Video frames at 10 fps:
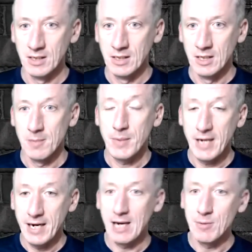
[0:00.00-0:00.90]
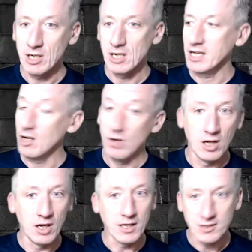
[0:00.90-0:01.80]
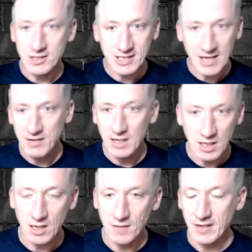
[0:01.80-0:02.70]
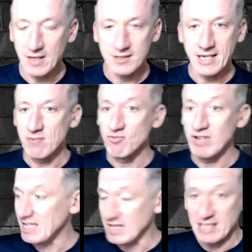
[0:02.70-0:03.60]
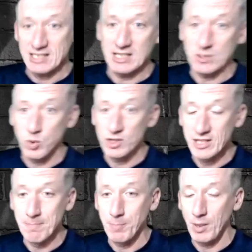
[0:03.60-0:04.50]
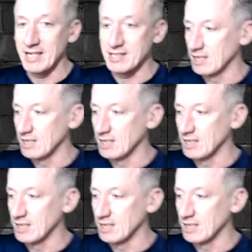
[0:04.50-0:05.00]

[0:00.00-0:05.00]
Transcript: being able to kind of go, look, you're 7.5 out of 10 ready. This is what's in place.